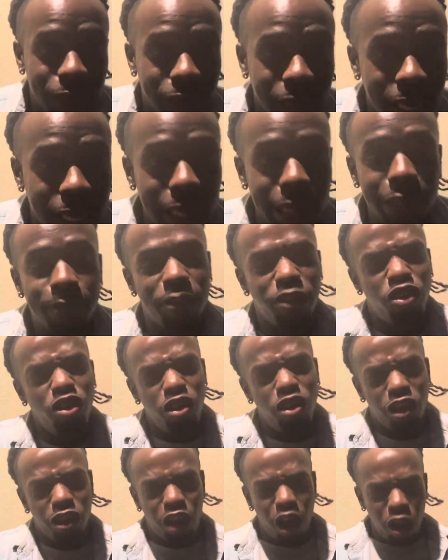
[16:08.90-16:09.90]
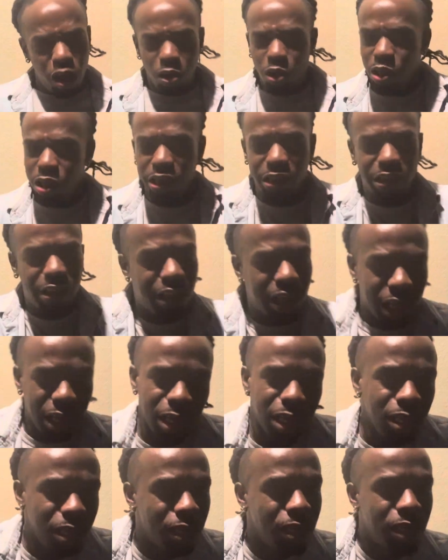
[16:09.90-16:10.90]
it is, but you just sitting
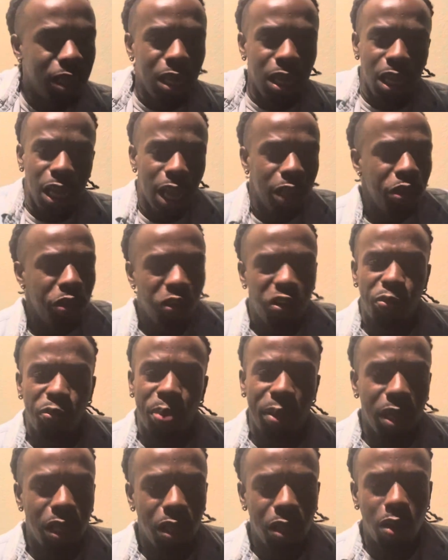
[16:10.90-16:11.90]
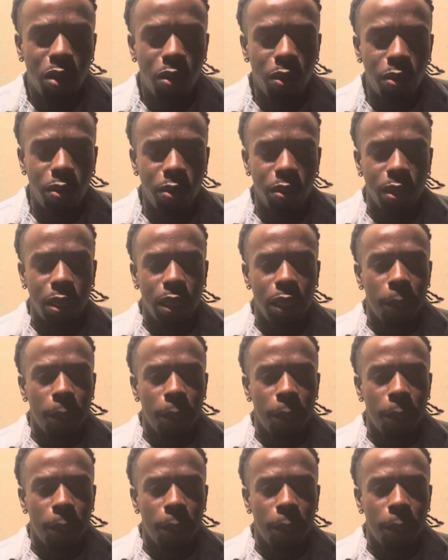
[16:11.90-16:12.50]
here and you spending your coin.